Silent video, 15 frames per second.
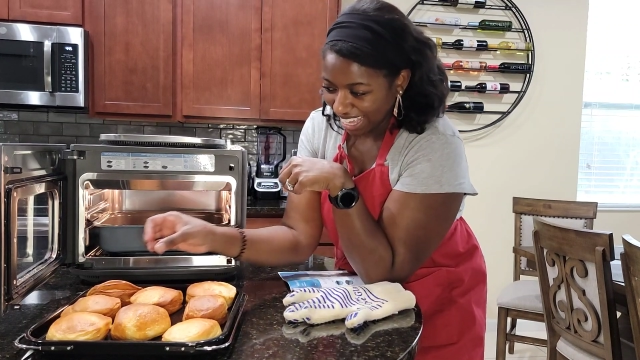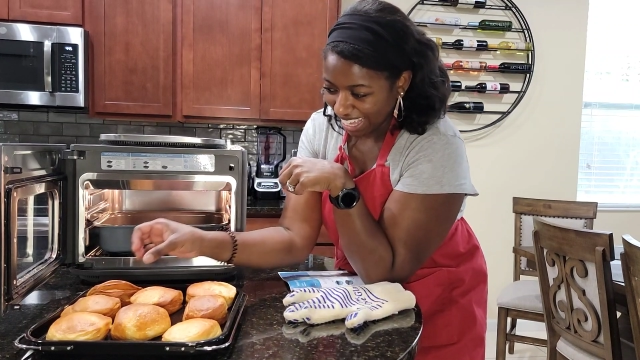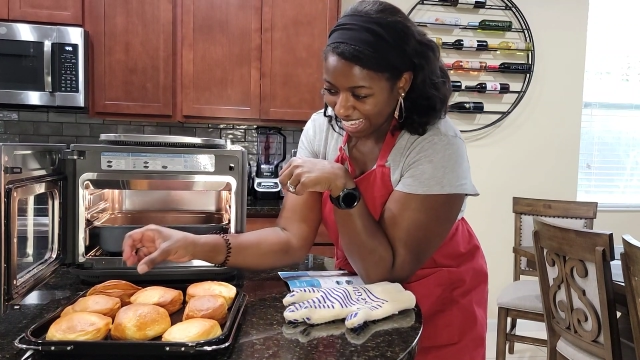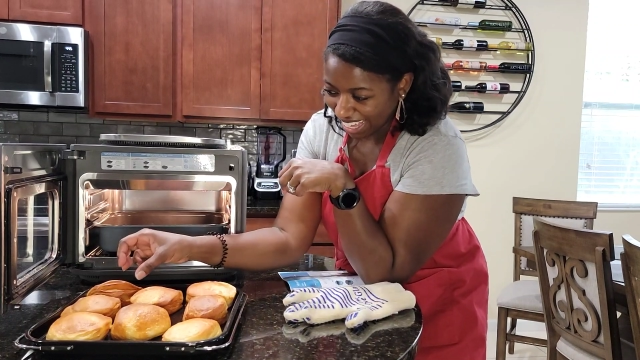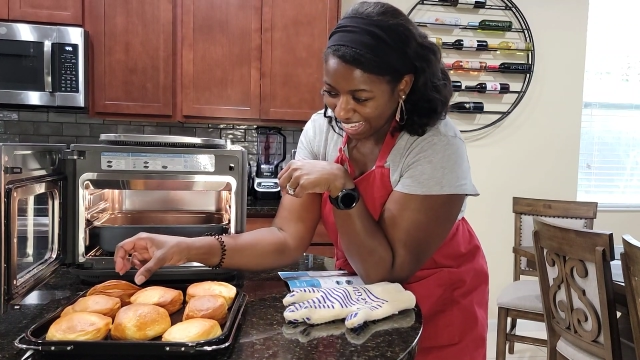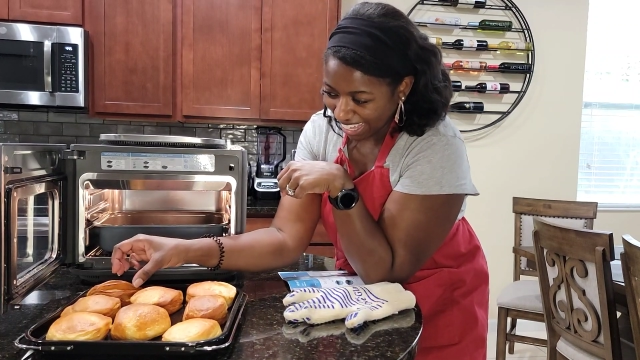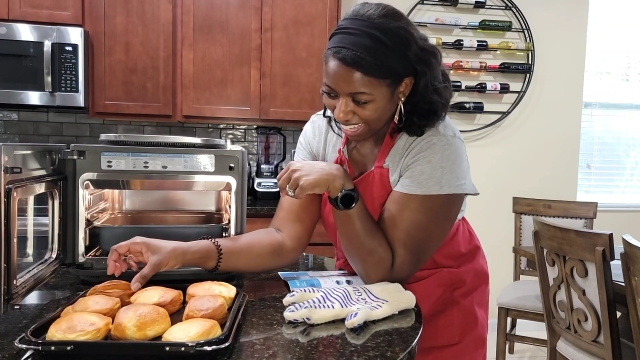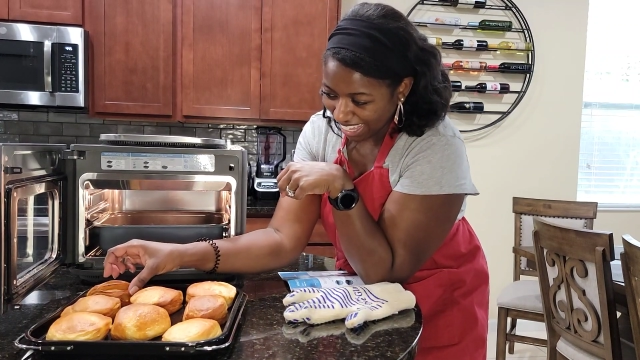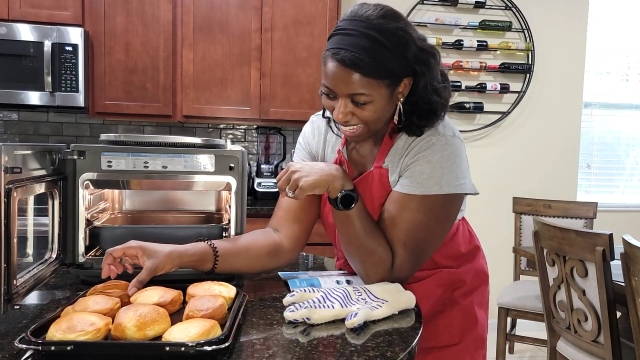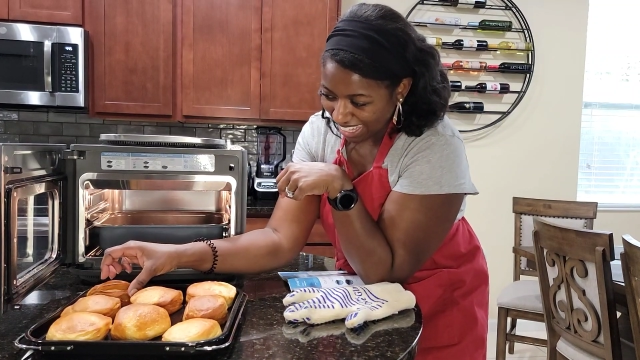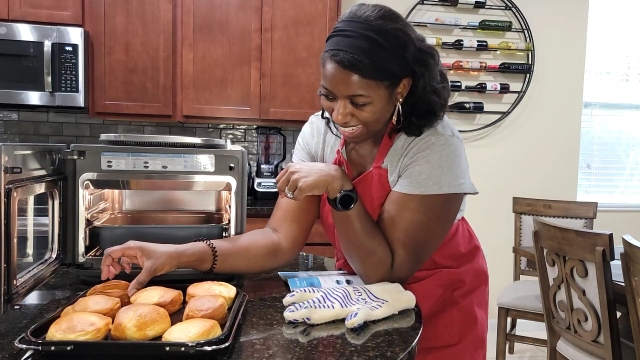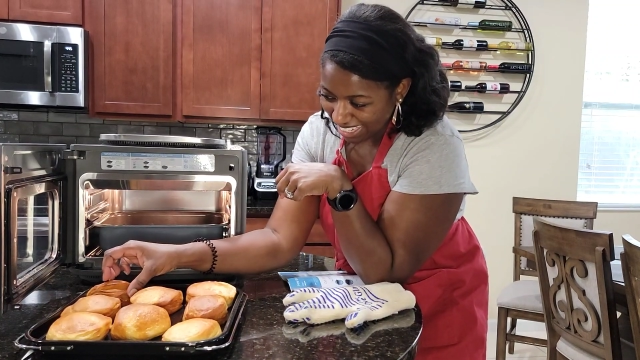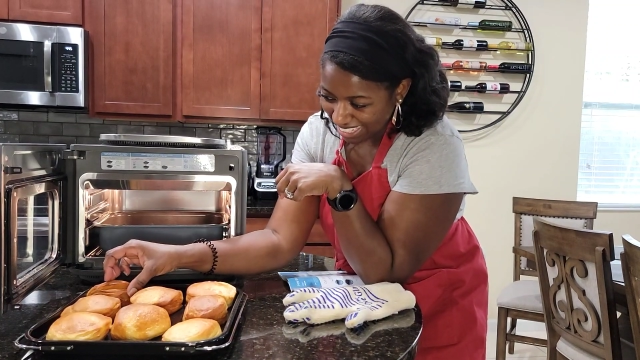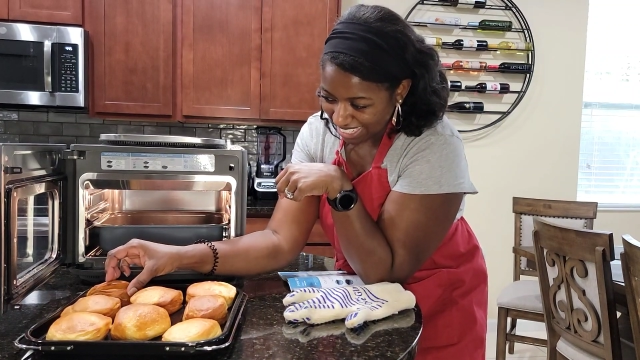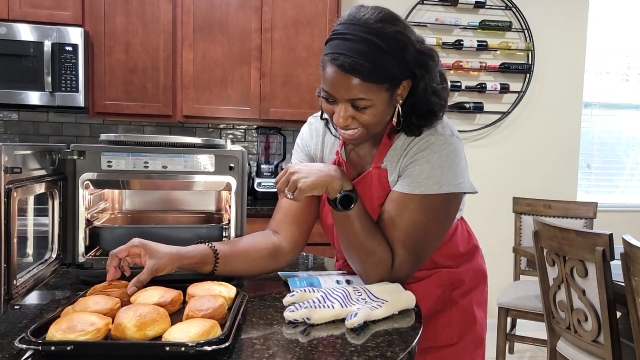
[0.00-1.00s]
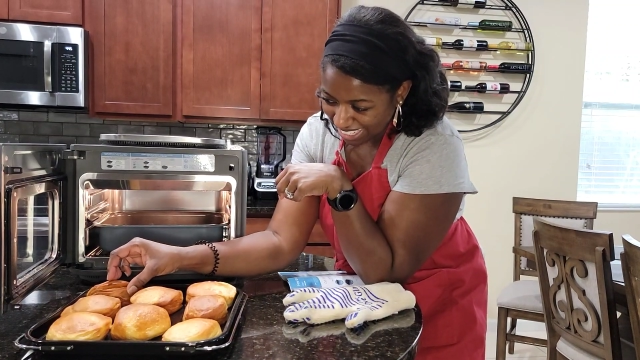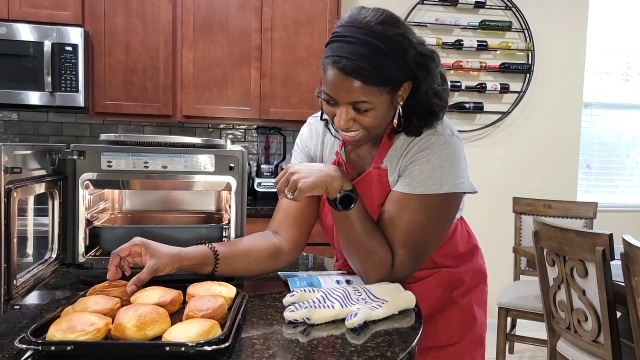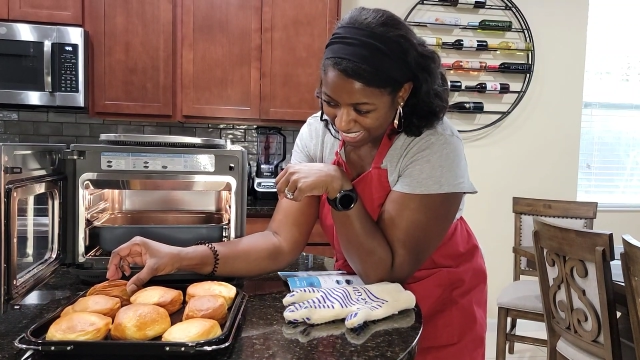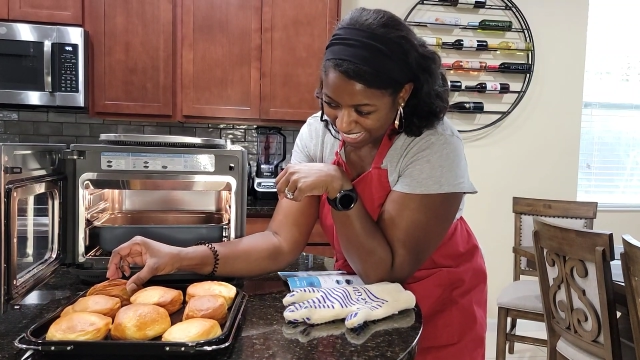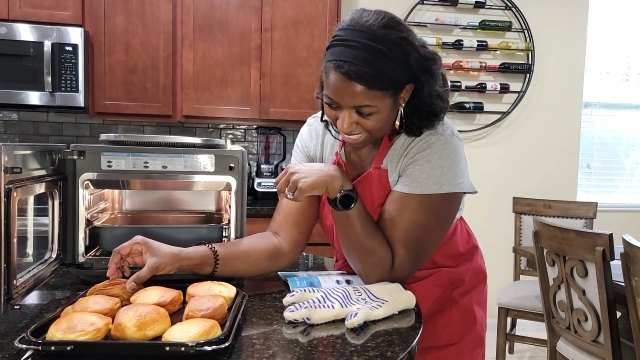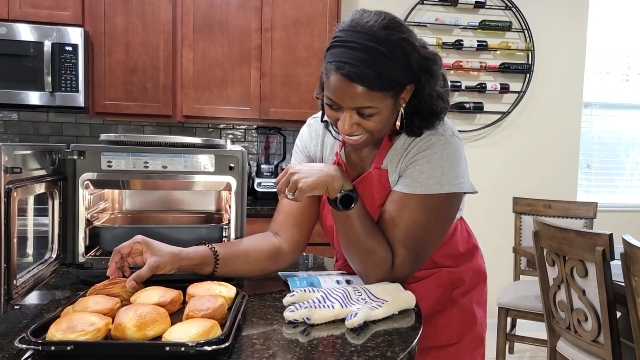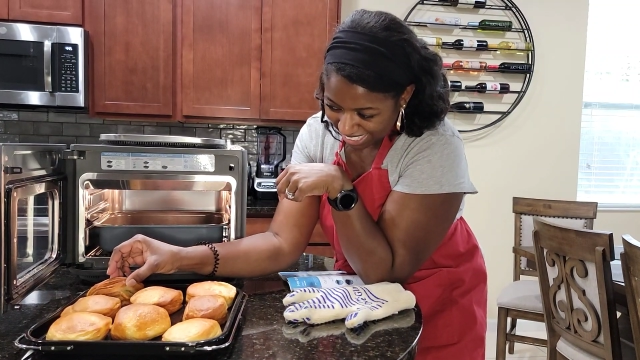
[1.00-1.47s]
and
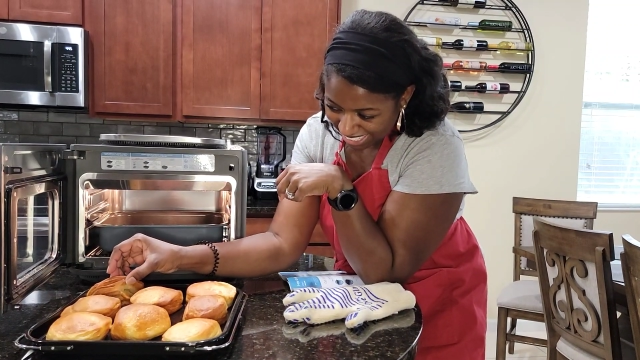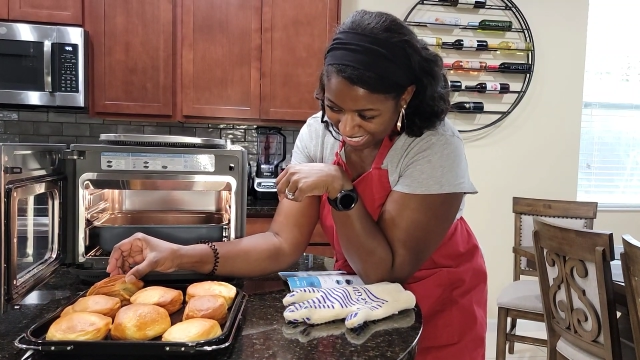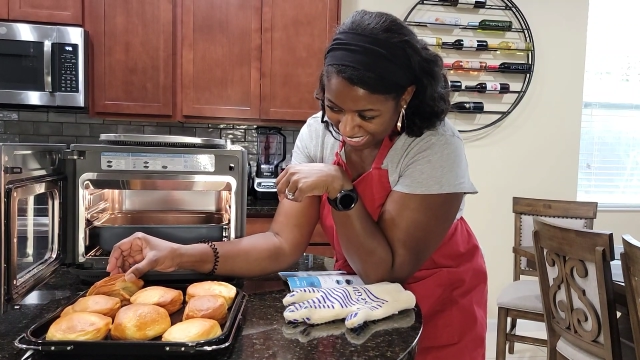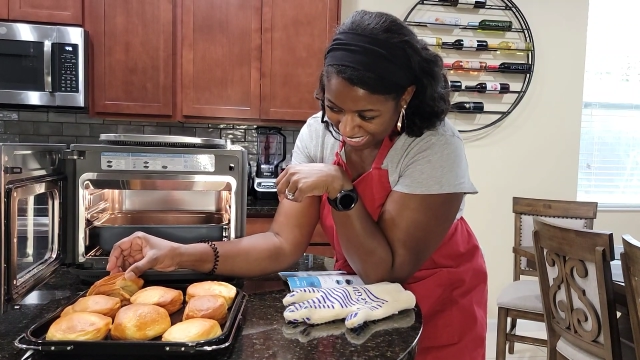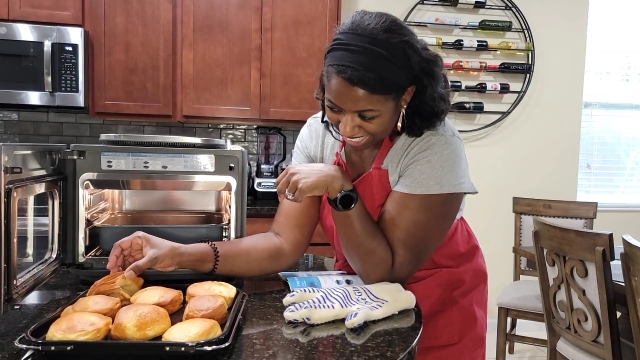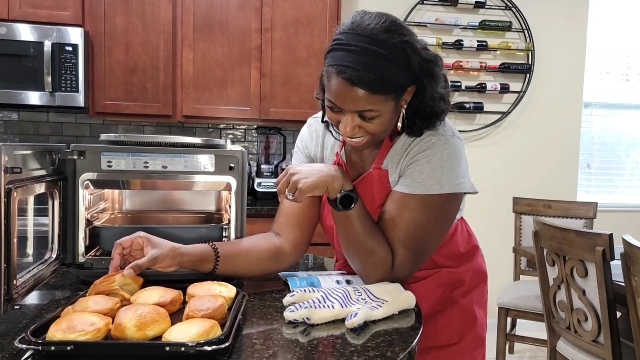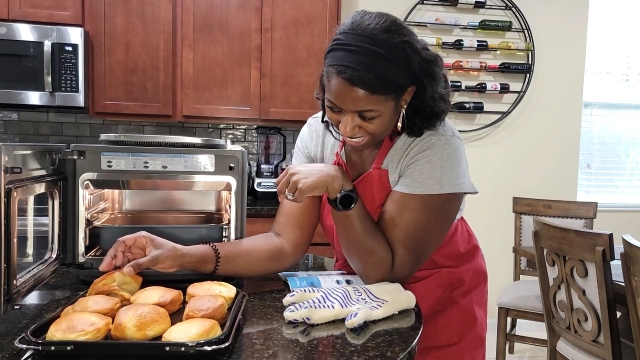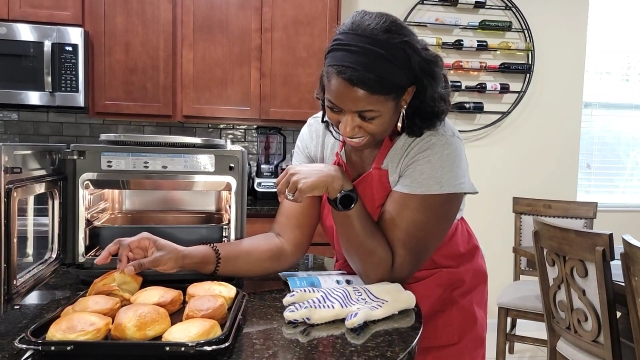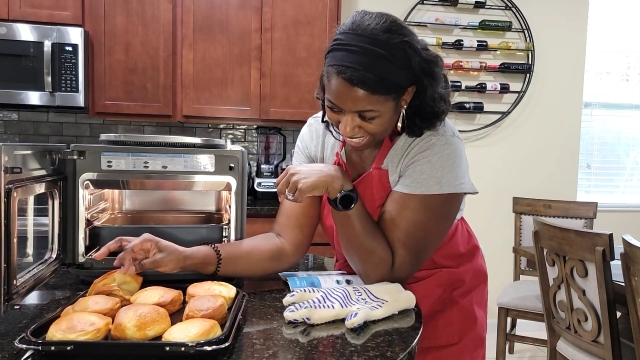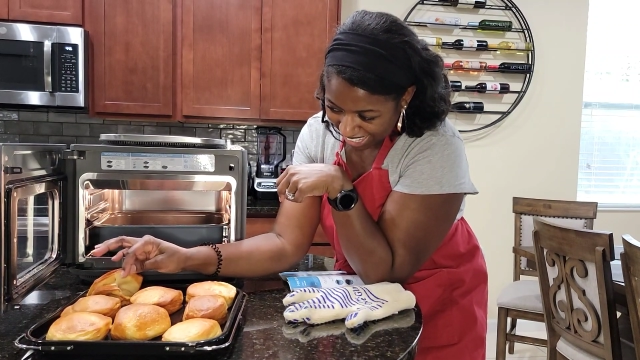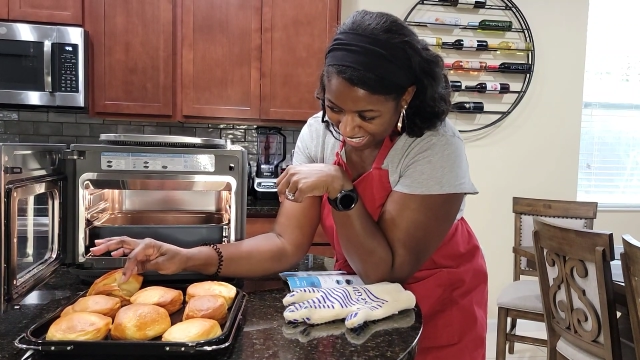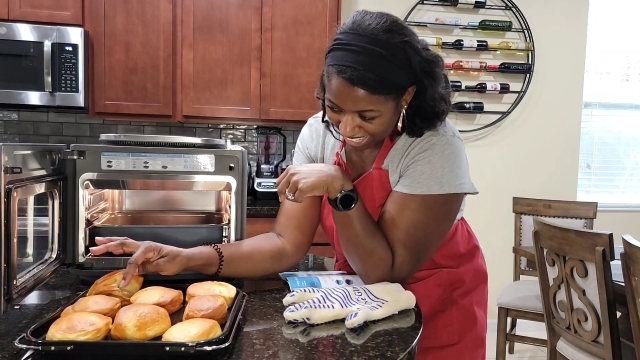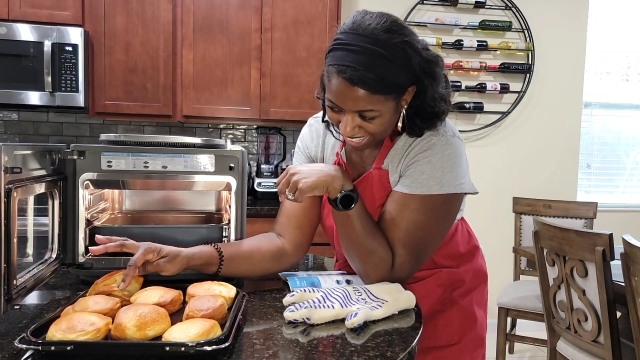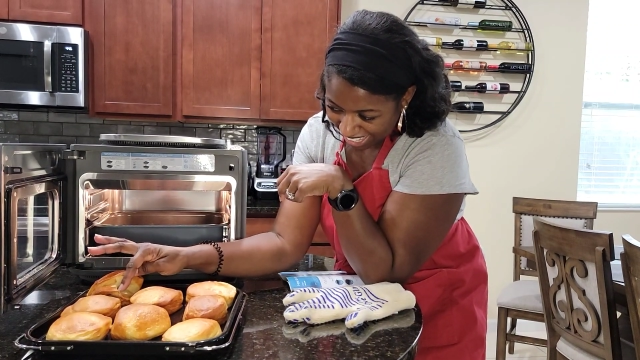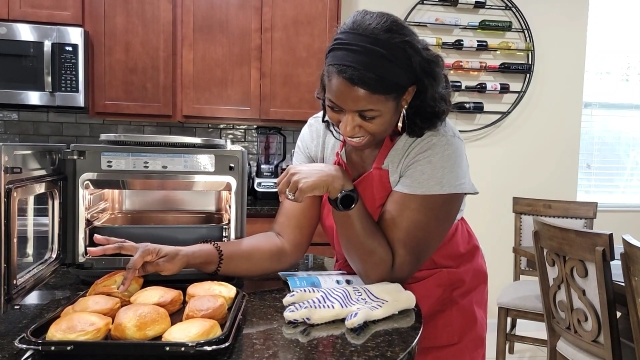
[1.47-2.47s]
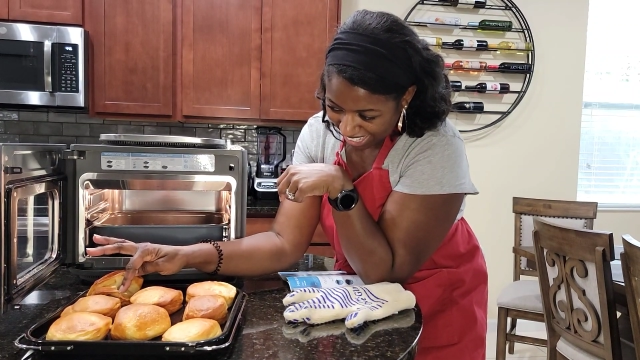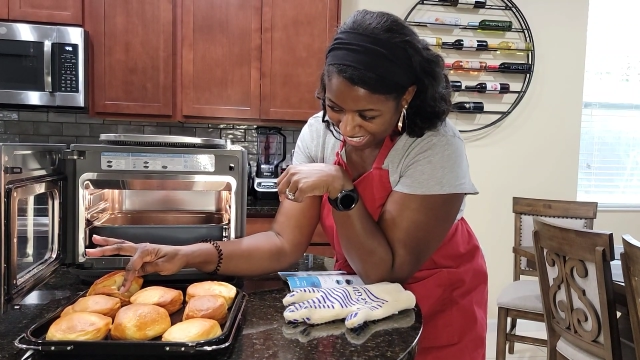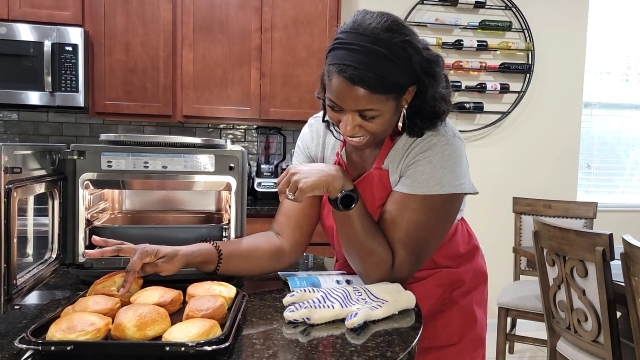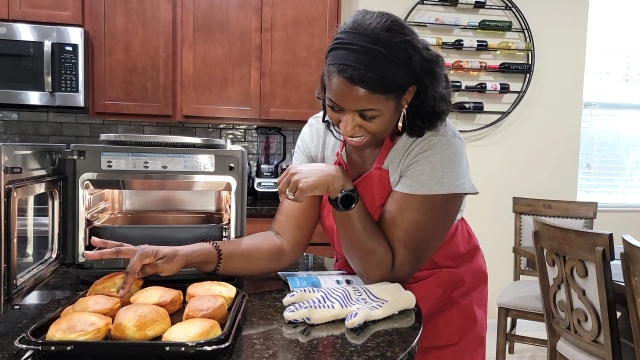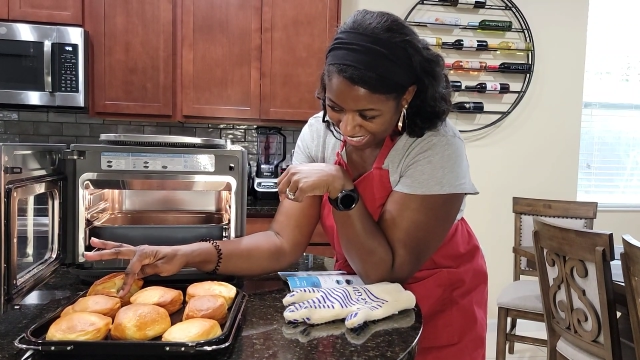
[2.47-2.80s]
yeah,